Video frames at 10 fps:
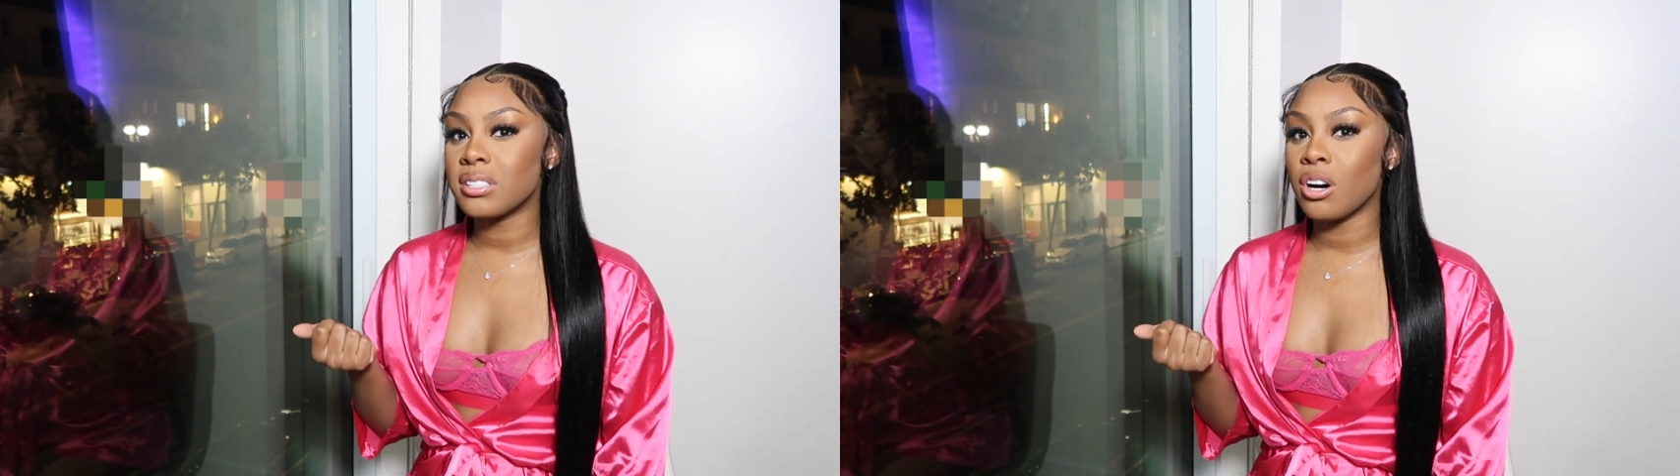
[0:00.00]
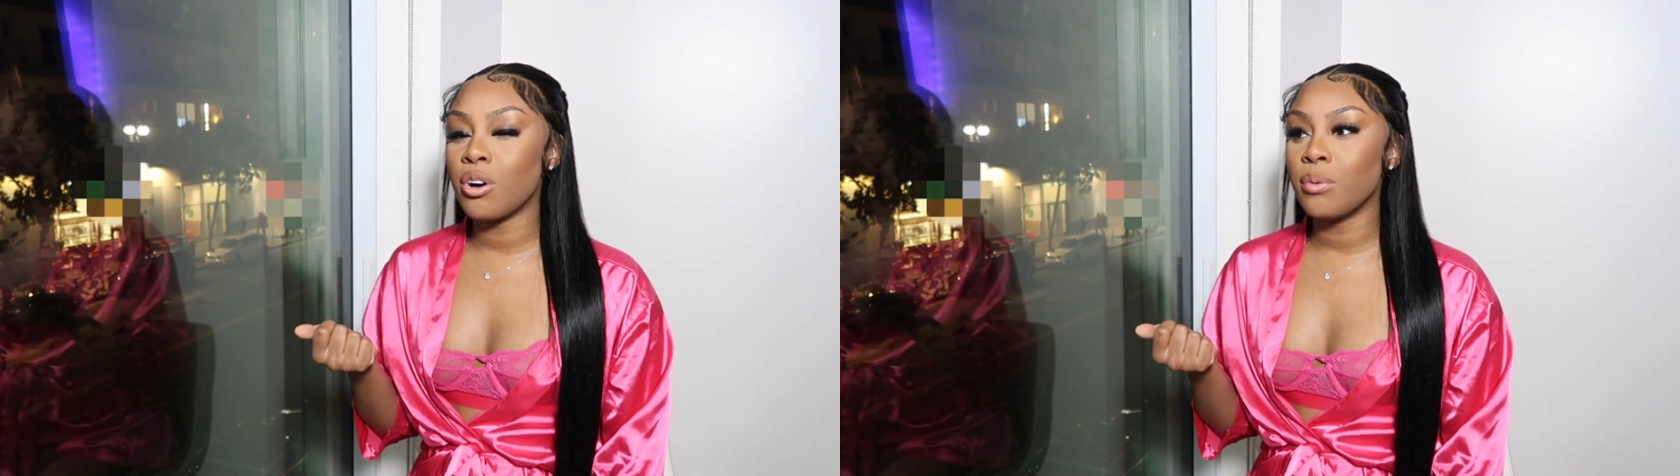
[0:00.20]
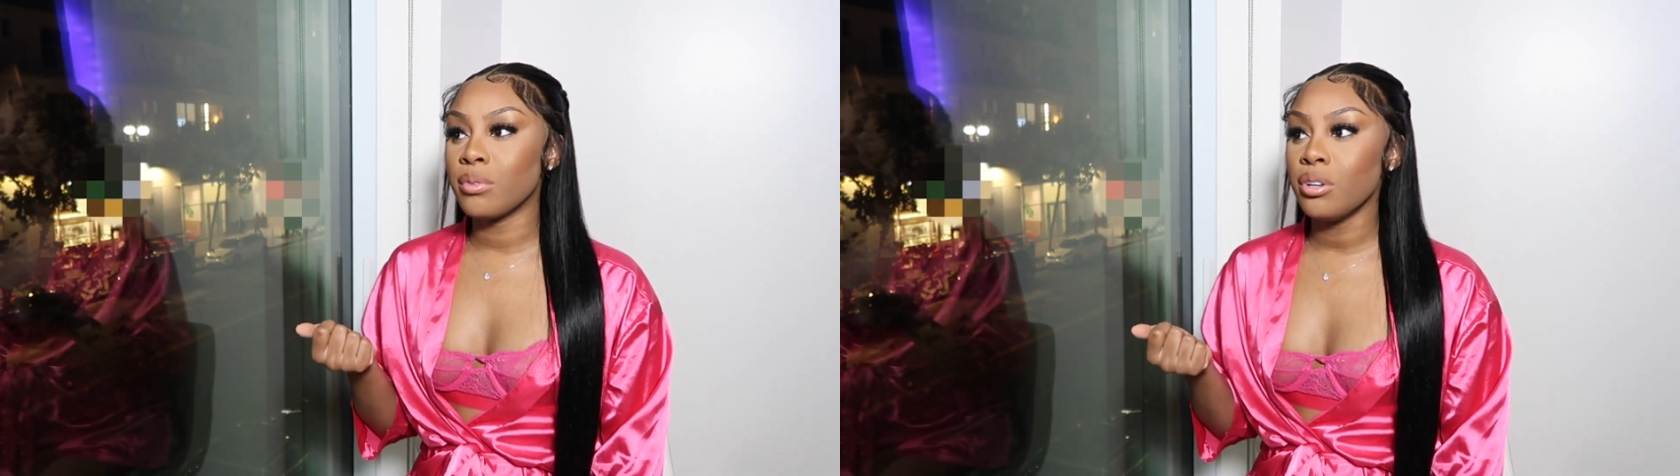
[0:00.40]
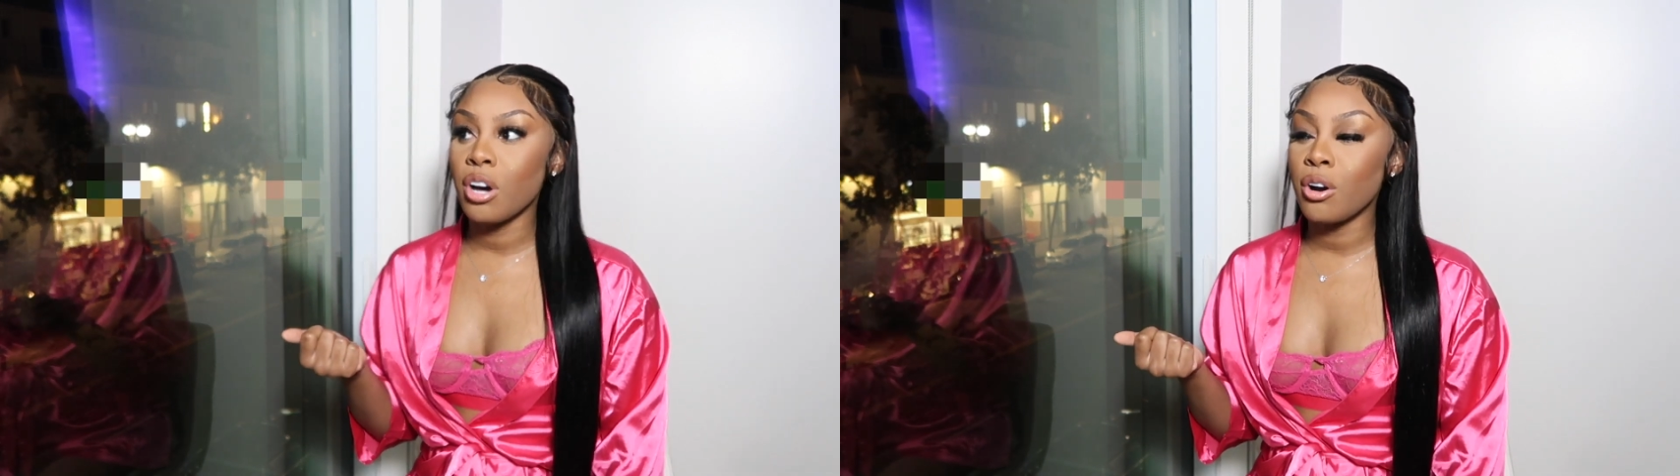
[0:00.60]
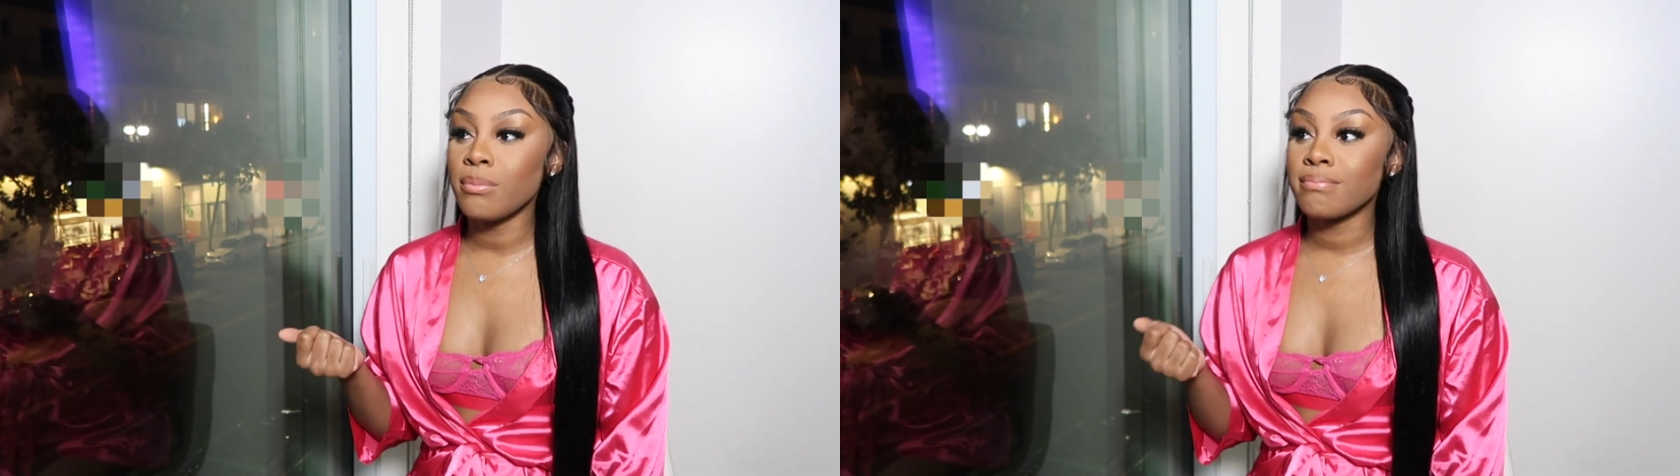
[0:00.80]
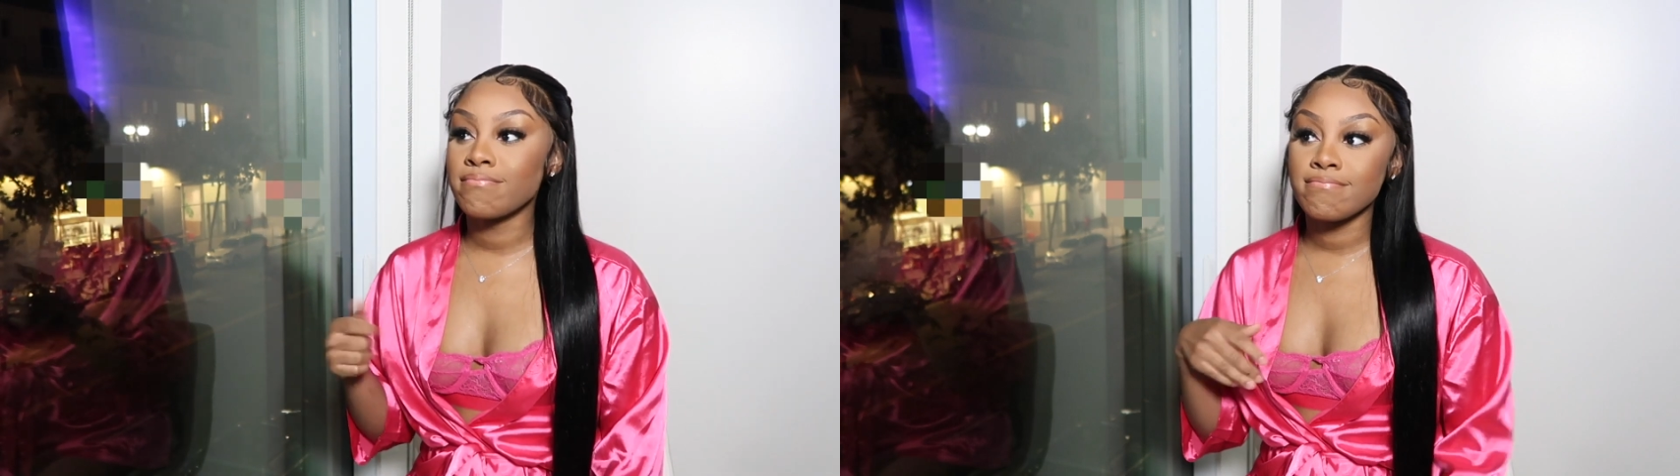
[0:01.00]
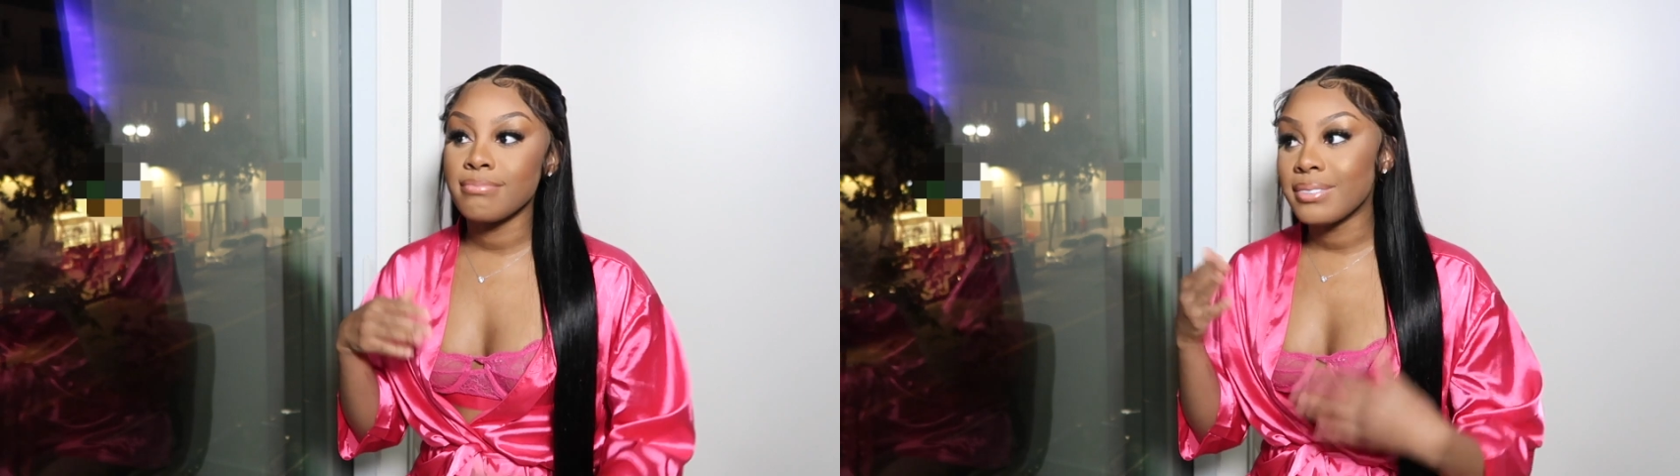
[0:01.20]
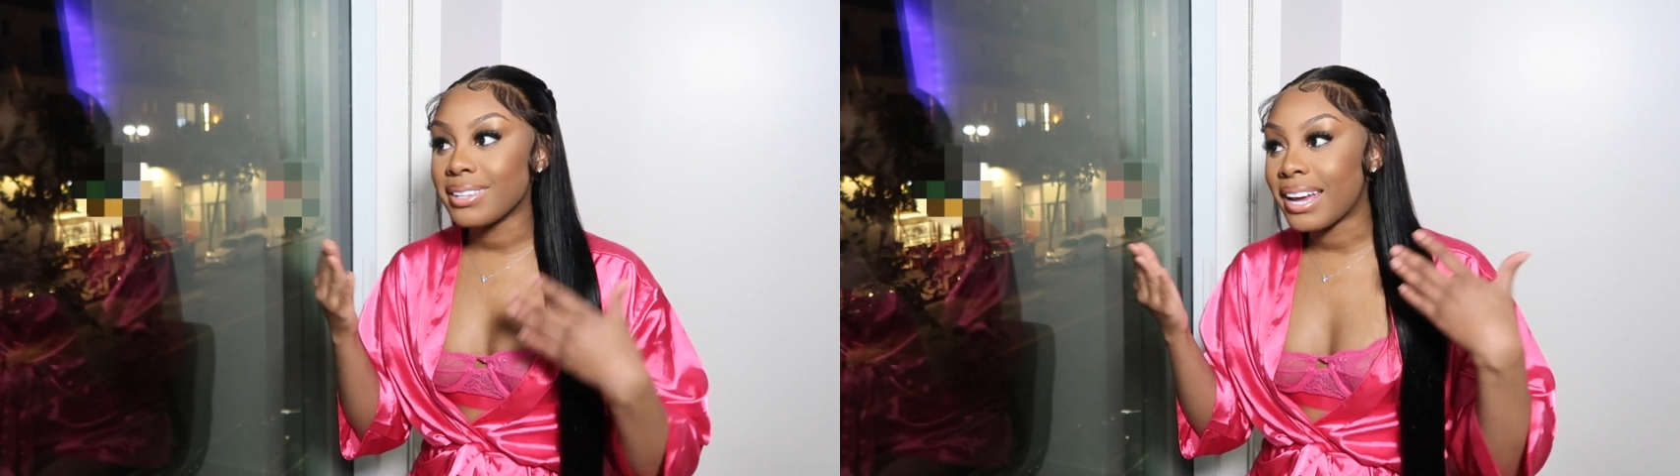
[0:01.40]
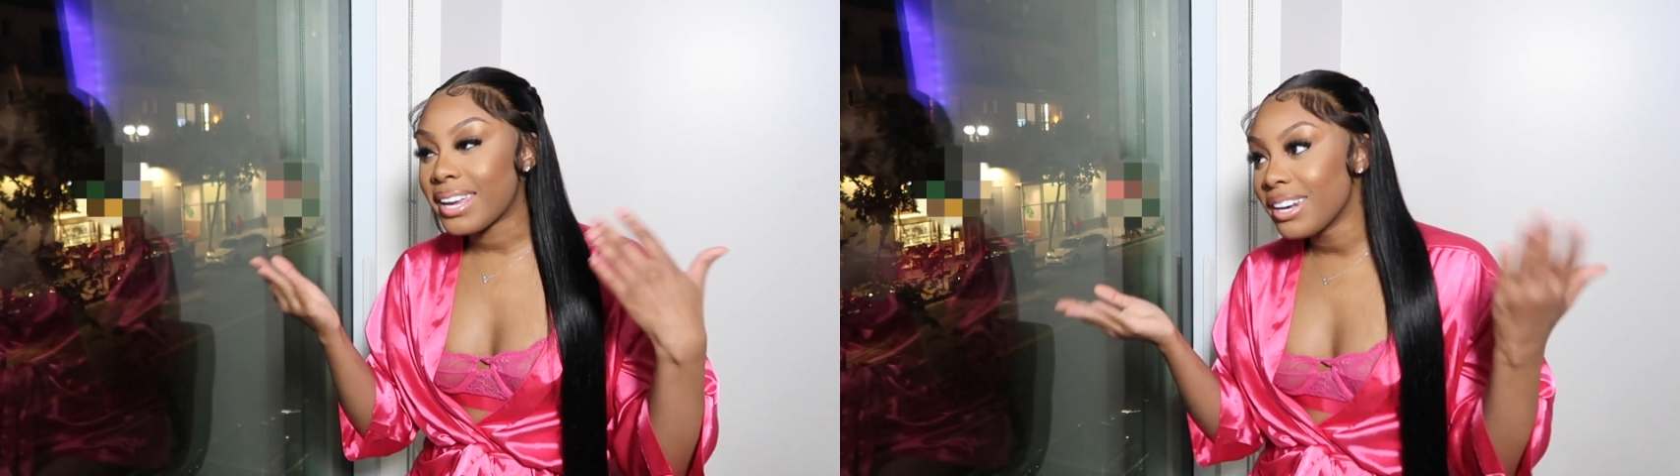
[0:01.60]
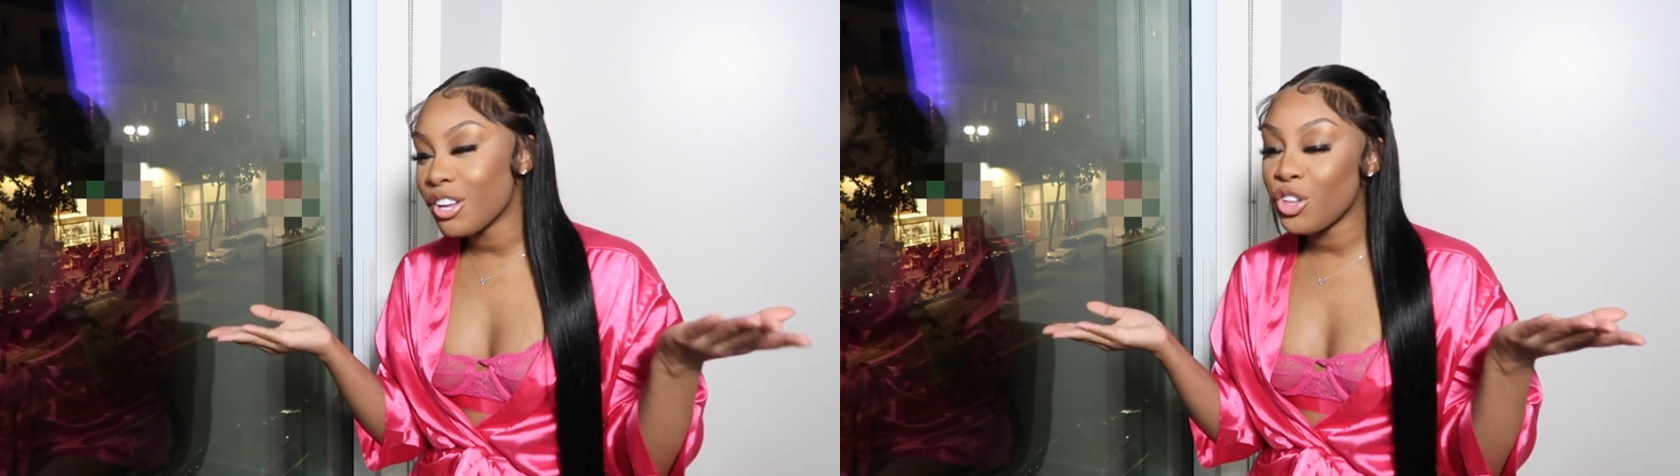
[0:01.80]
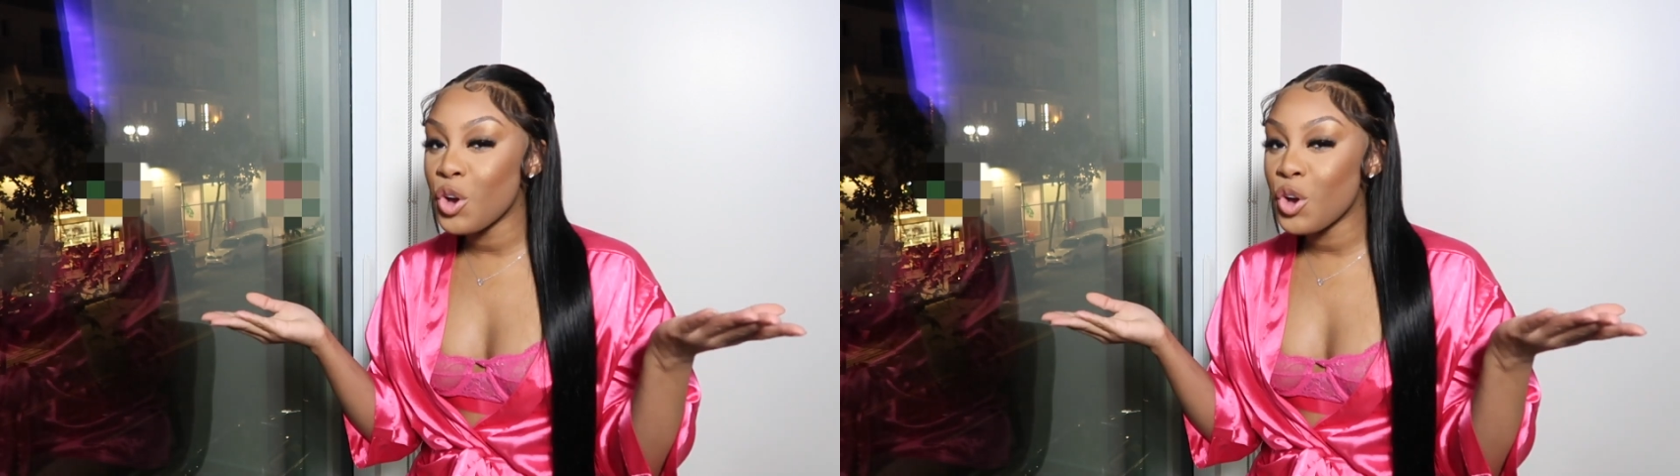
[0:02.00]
So, you know, like any other